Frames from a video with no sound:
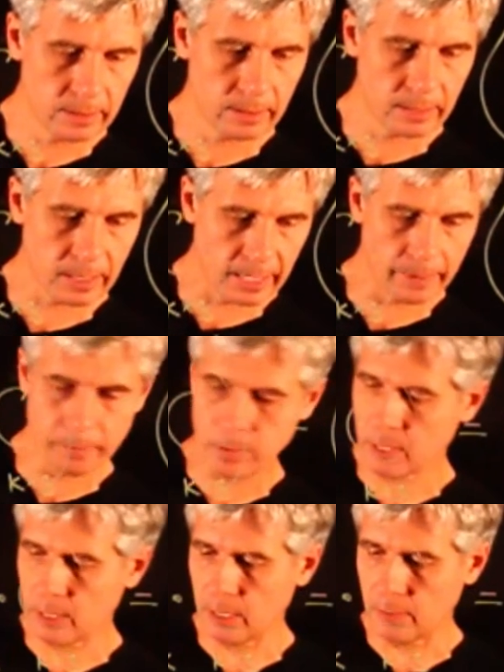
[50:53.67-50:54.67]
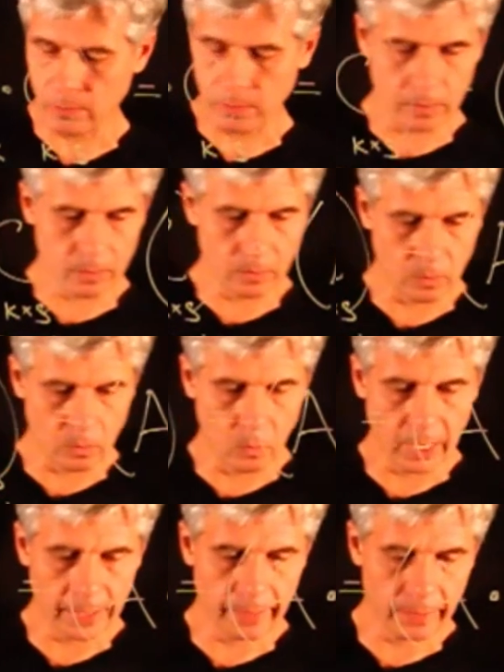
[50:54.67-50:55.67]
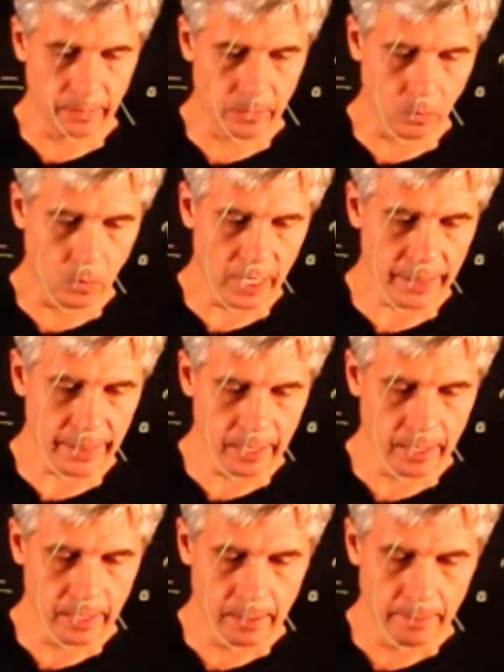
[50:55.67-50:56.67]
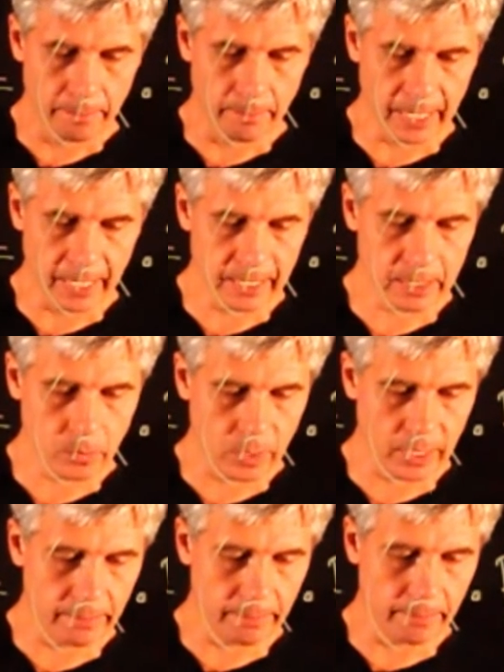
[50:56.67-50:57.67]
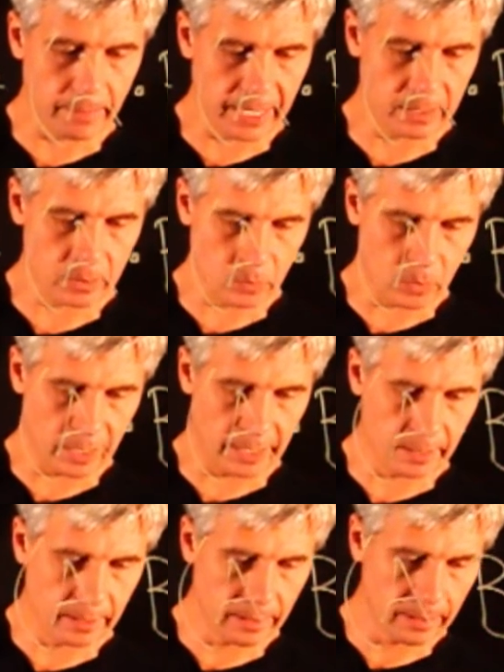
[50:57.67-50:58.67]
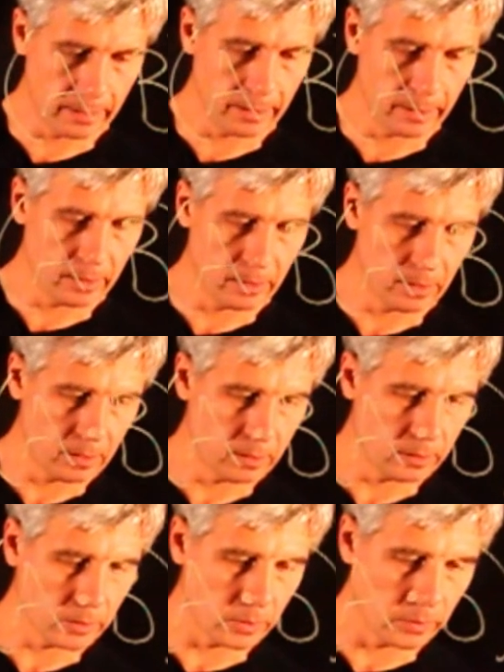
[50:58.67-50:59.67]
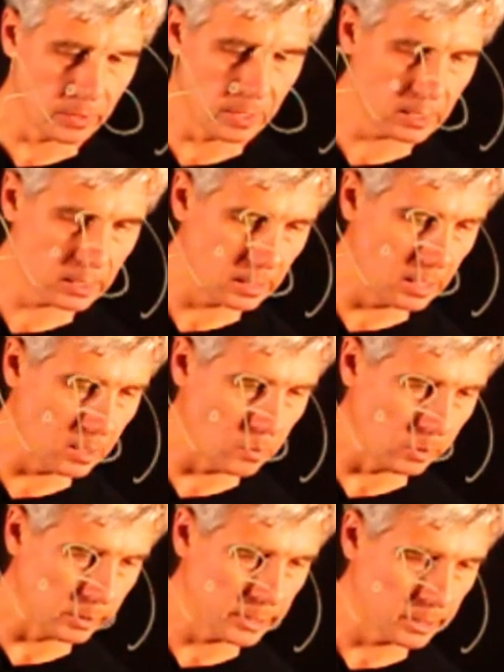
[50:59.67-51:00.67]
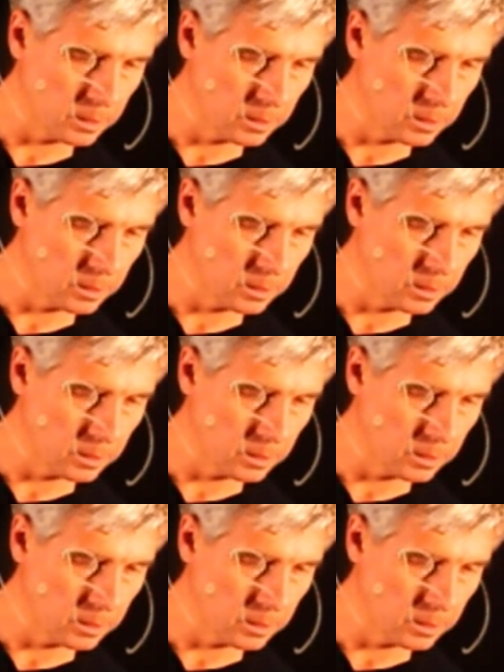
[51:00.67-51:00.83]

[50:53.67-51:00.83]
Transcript: times 1, 1, minus 1, minus 1. So this equals.